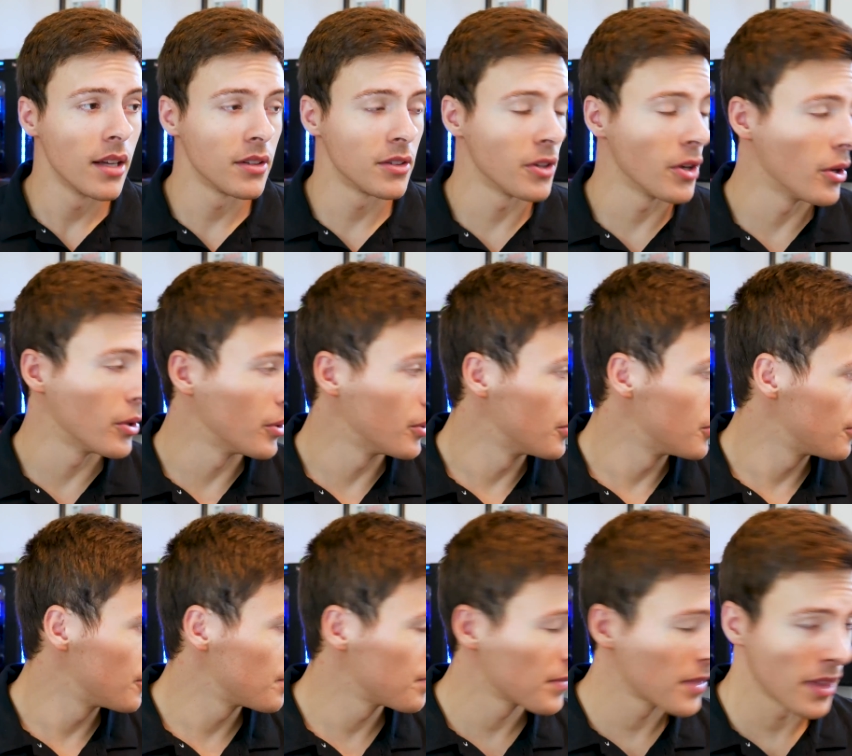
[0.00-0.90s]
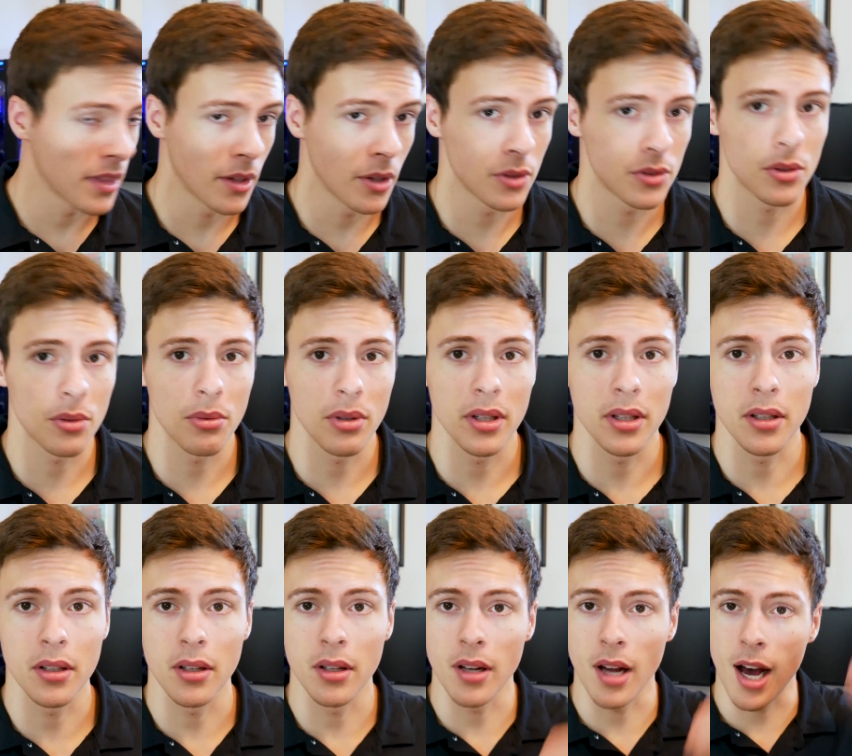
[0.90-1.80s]
So those are
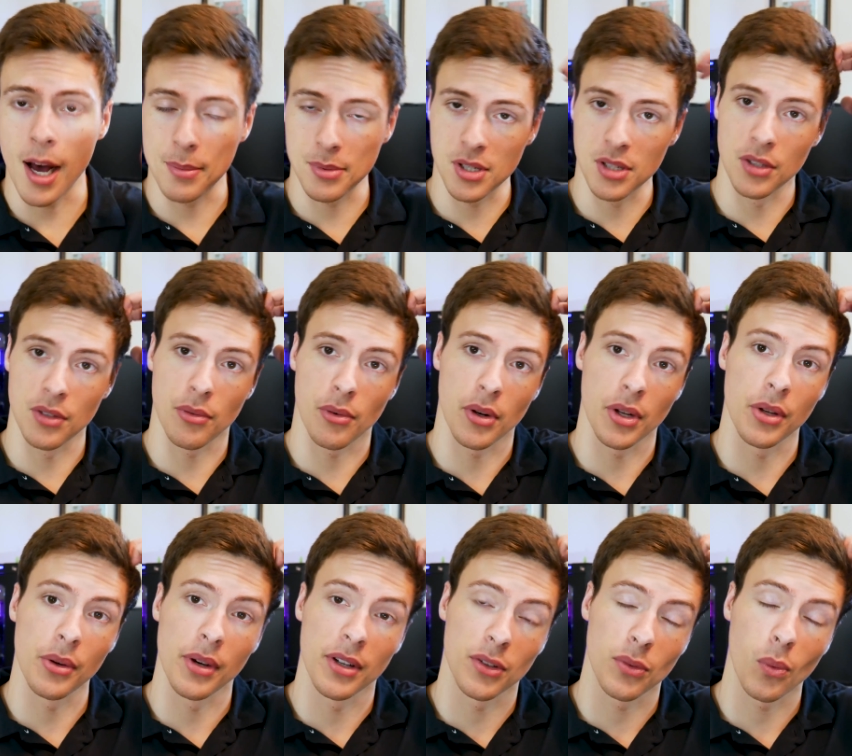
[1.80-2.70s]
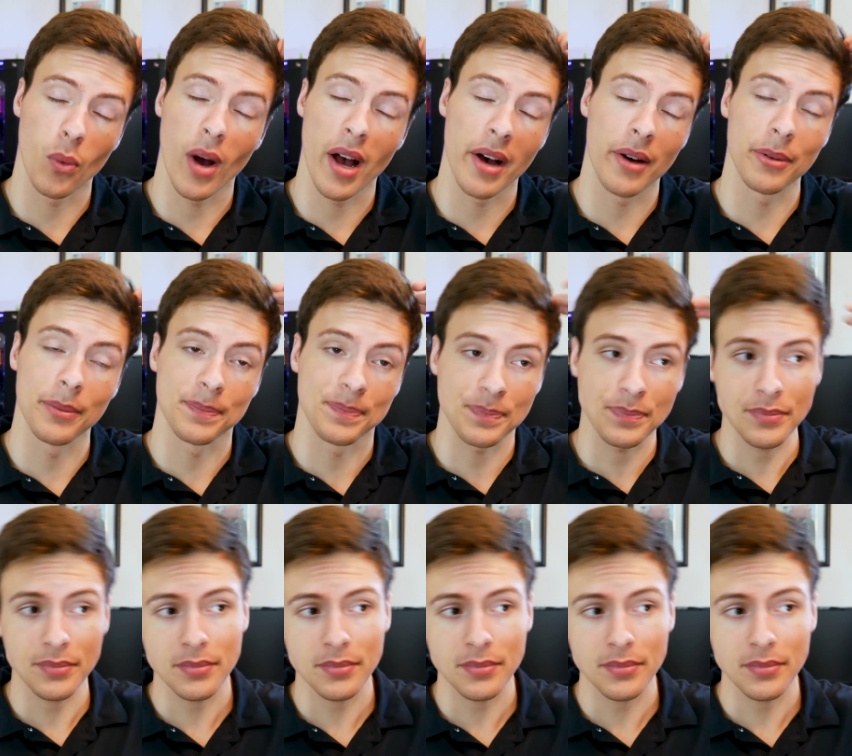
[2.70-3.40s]
really good options for you as well.